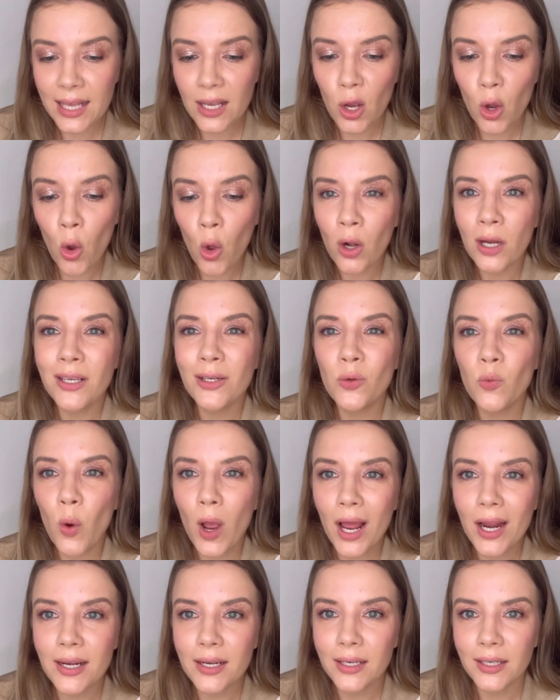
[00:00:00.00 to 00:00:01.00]
all in
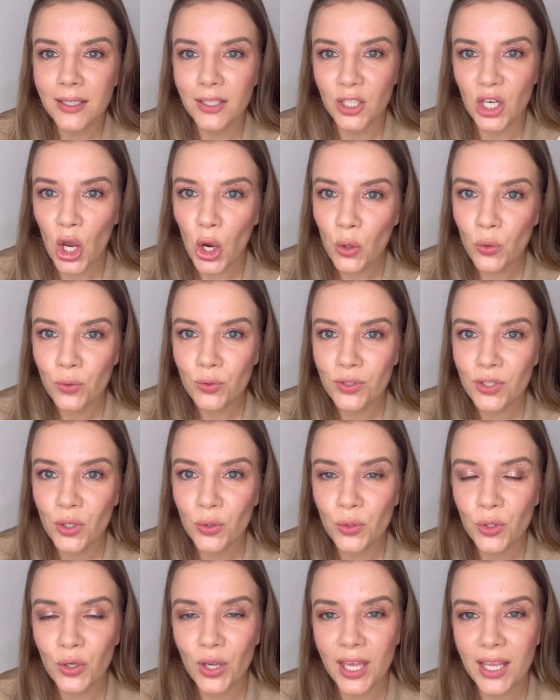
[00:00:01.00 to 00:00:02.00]
one, So
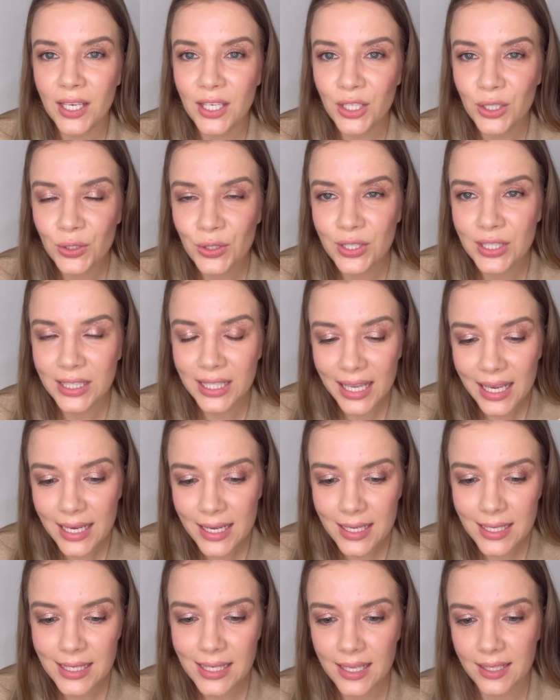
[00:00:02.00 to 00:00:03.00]
you can use
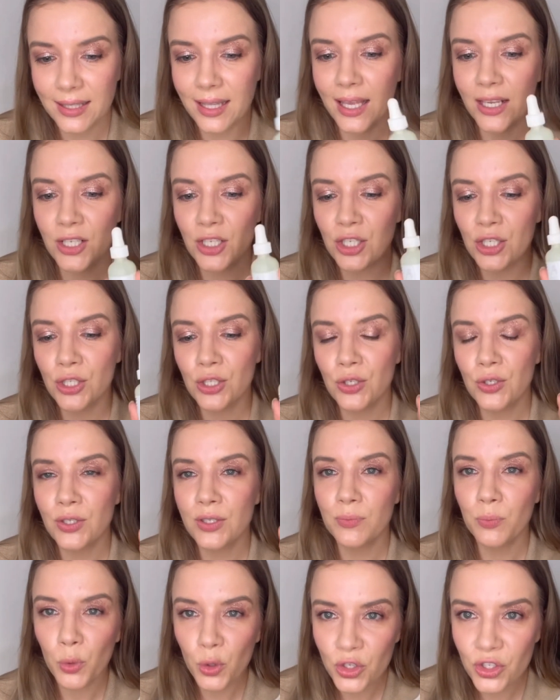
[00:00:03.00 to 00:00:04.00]
this and then just use
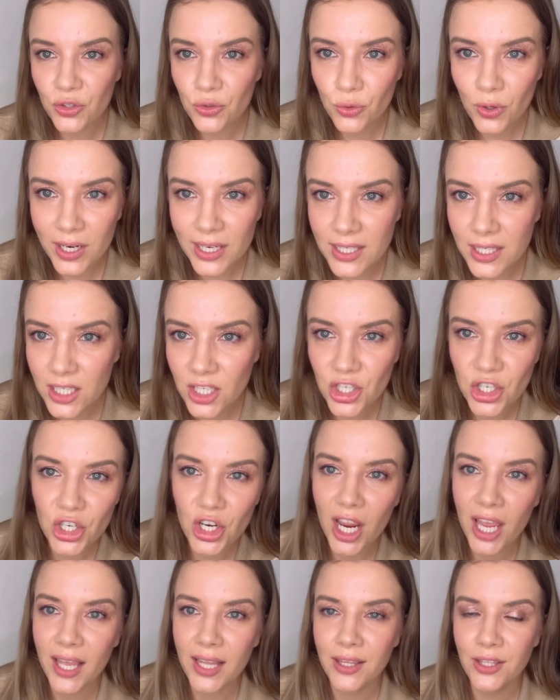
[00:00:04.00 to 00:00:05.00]
a
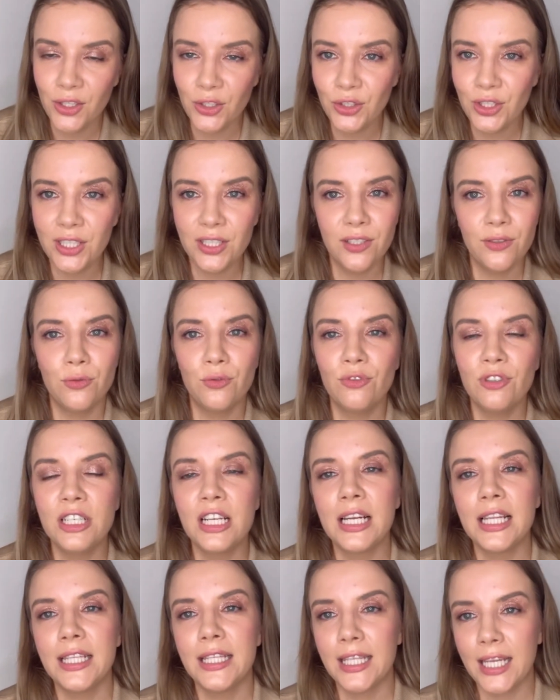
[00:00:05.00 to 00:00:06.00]
moisturizer, and you did a
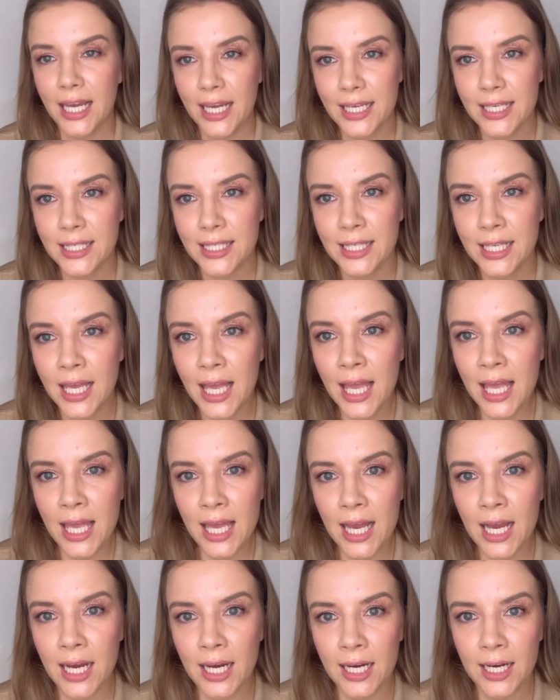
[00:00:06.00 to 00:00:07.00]
really nice
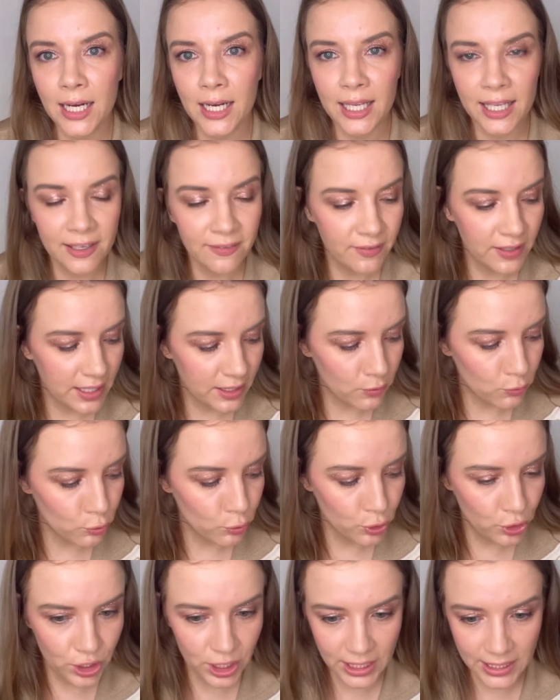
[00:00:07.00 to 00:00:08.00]
evening
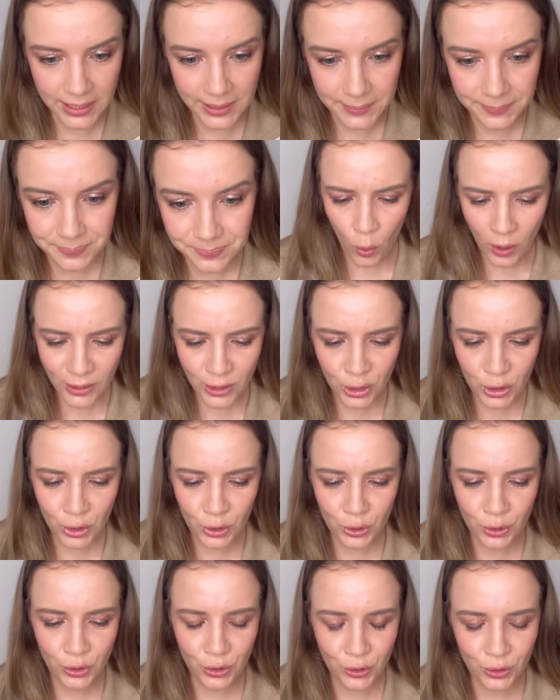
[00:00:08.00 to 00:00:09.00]
routine. What do
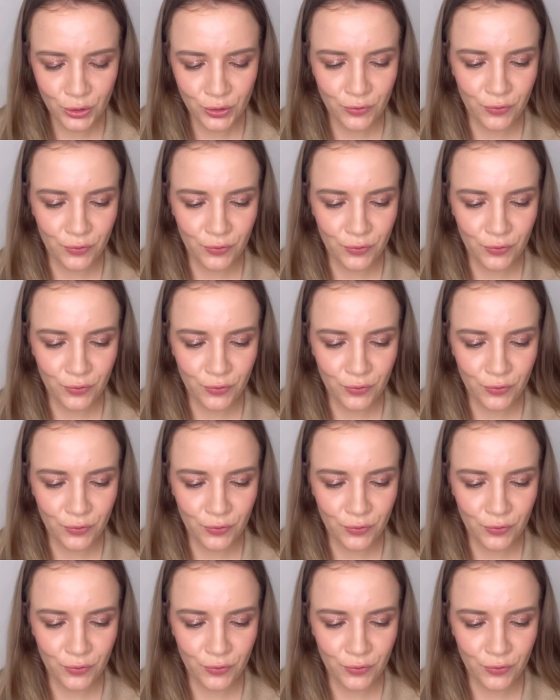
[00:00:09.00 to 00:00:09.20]
you use